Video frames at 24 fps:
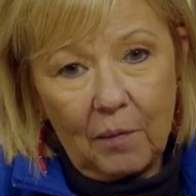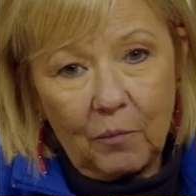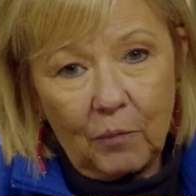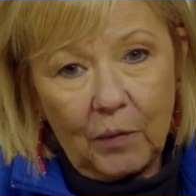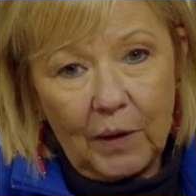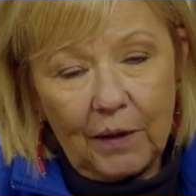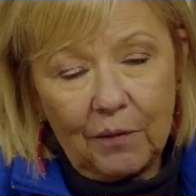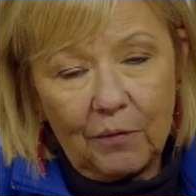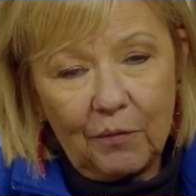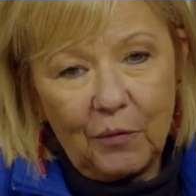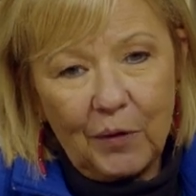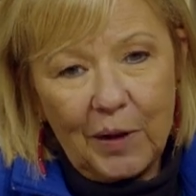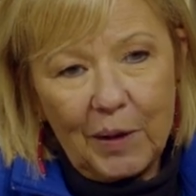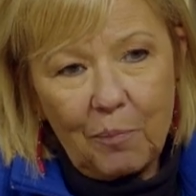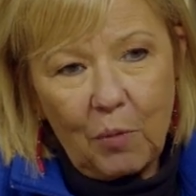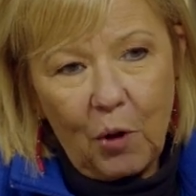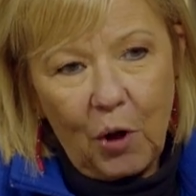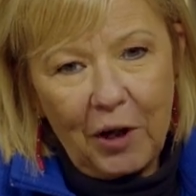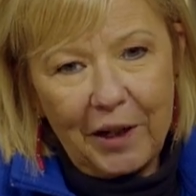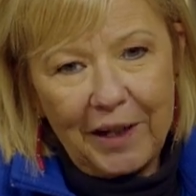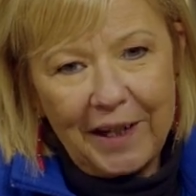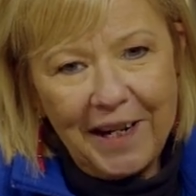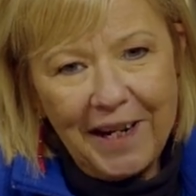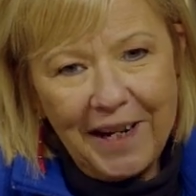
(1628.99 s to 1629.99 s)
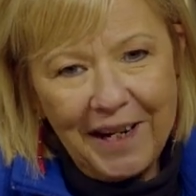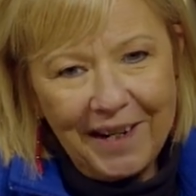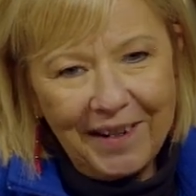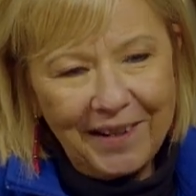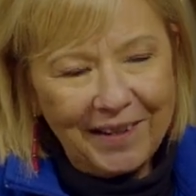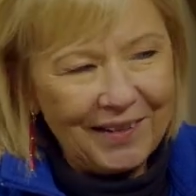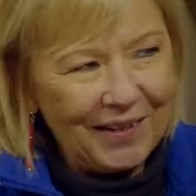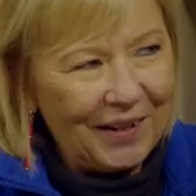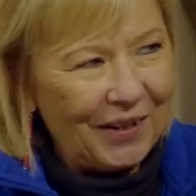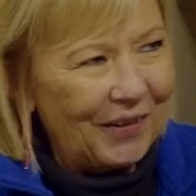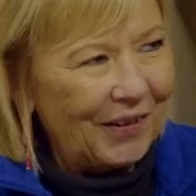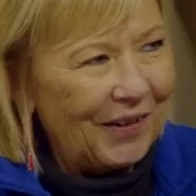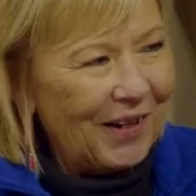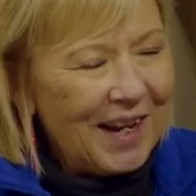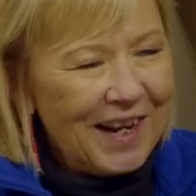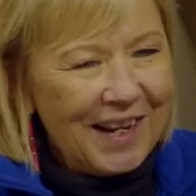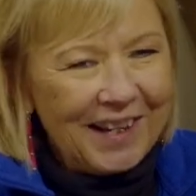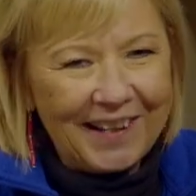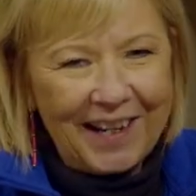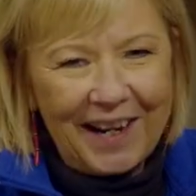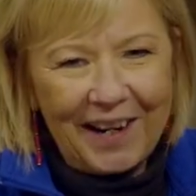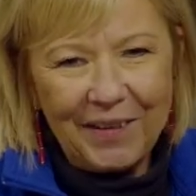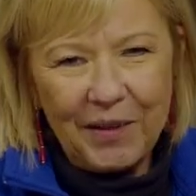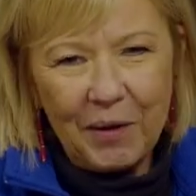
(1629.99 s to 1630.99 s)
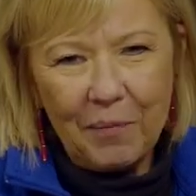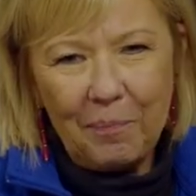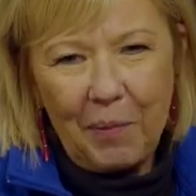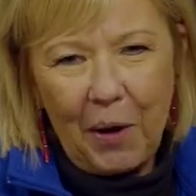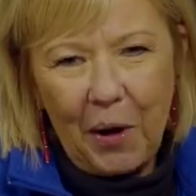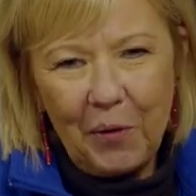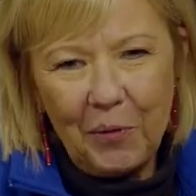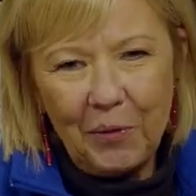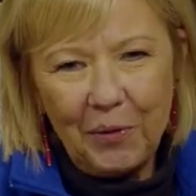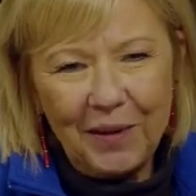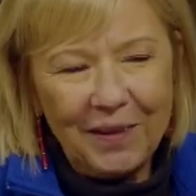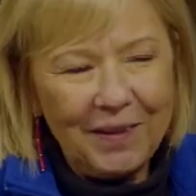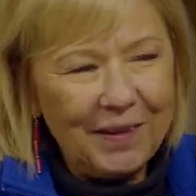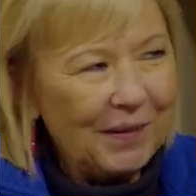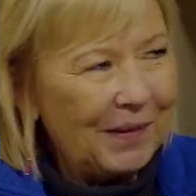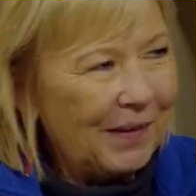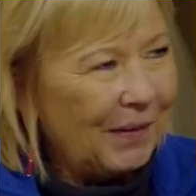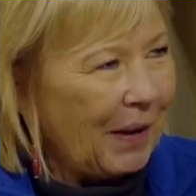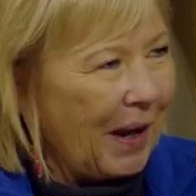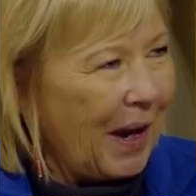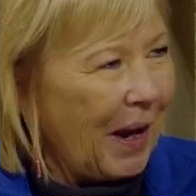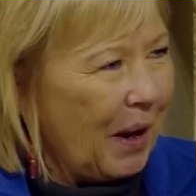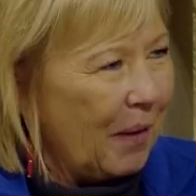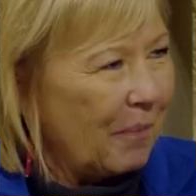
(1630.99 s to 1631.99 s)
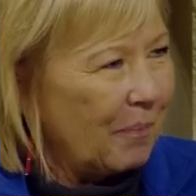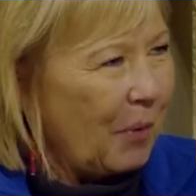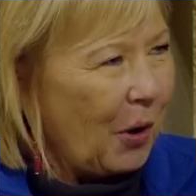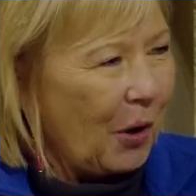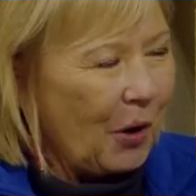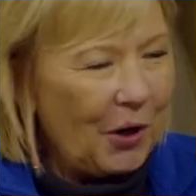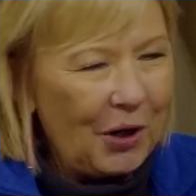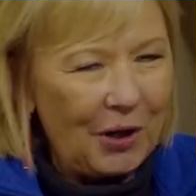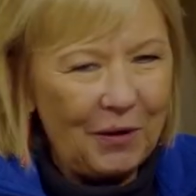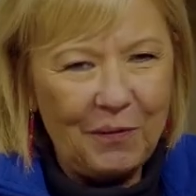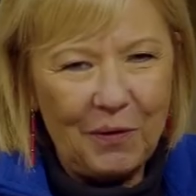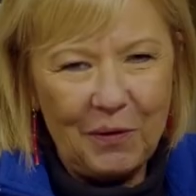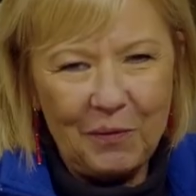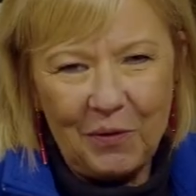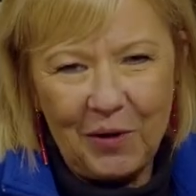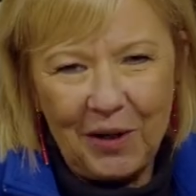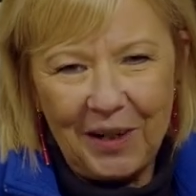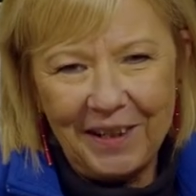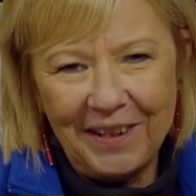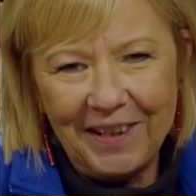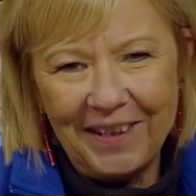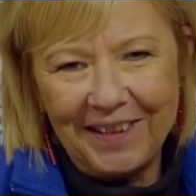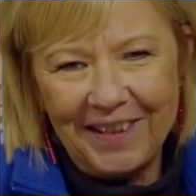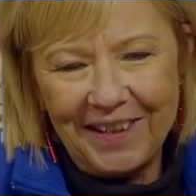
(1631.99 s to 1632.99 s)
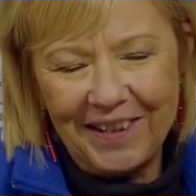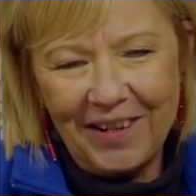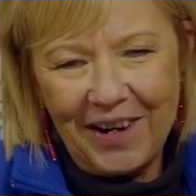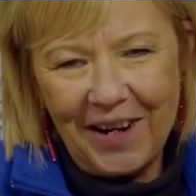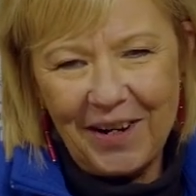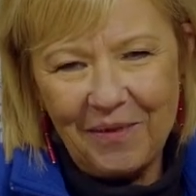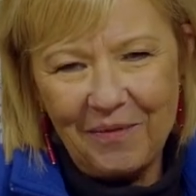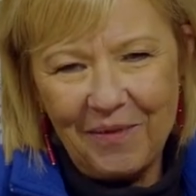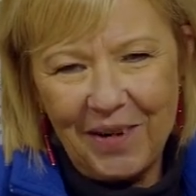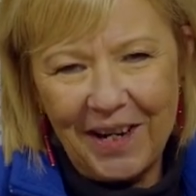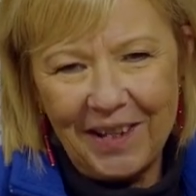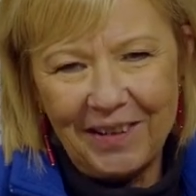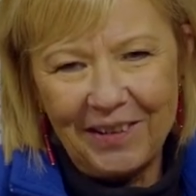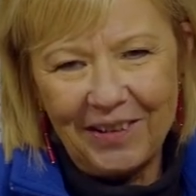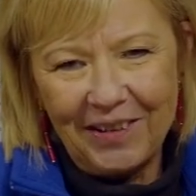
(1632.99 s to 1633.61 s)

We have free parking, so that's a bonus perk for working at the United Way.